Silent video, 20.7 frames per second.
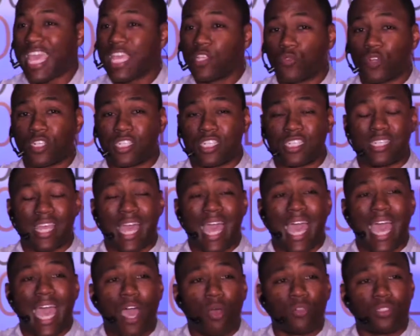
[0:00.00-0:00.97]
Things were just
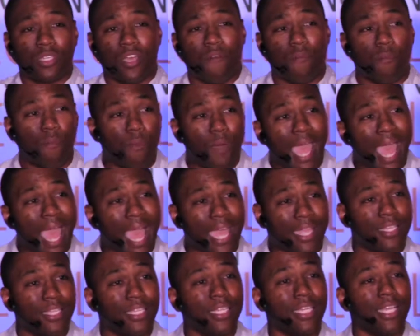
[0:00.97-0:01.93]
out of
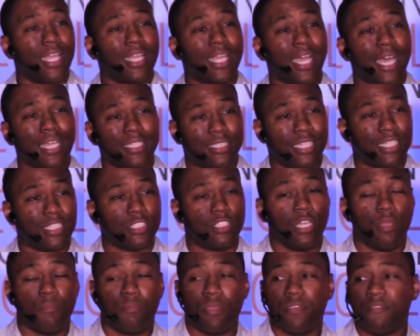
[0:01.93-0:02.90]
whack. And God
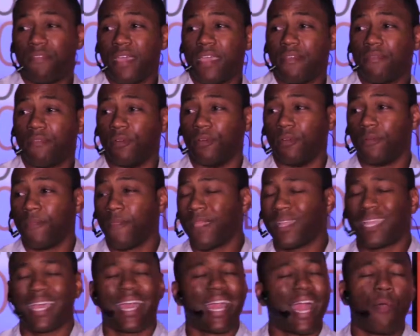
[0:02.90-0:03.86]
says, be faithful.
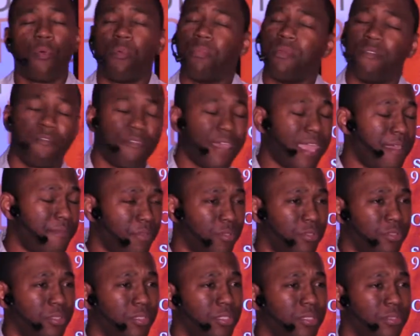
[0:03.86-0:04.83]
And God, I will be
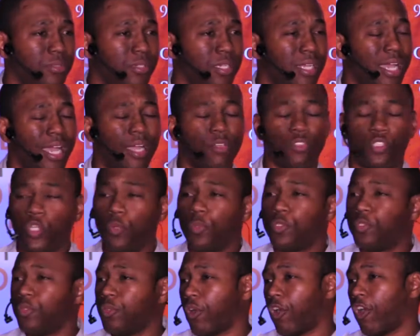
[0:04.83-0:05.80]
faithful to you. I'll
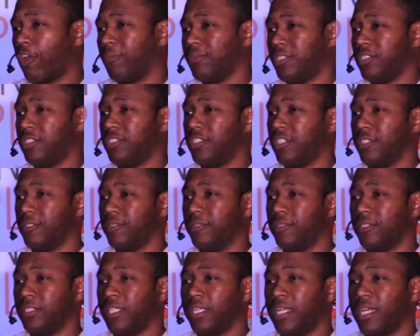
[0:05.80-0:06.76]
do what you called me to
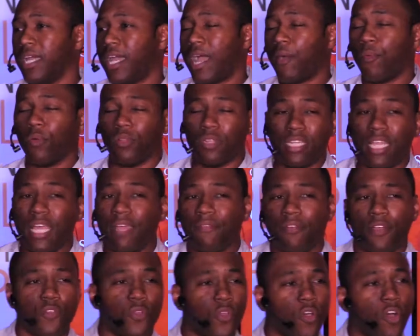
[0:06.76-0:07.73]
do. I will
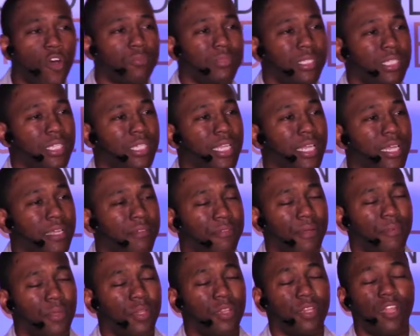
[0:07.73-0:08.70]
live how you called me to
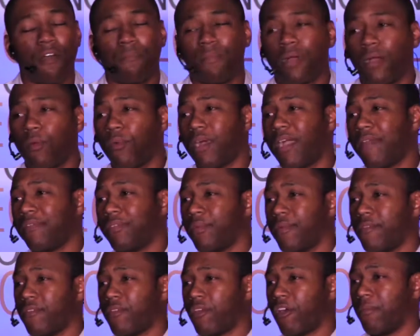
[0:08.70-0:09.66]
live. I will love my wife
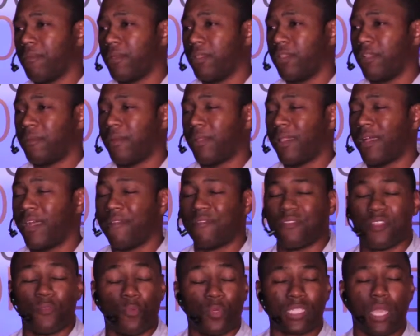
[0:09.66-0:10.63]
the way you've called me to love my
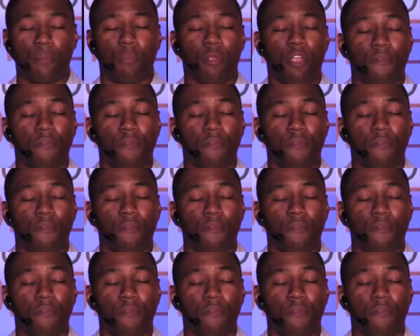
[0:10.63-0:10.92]
life. Was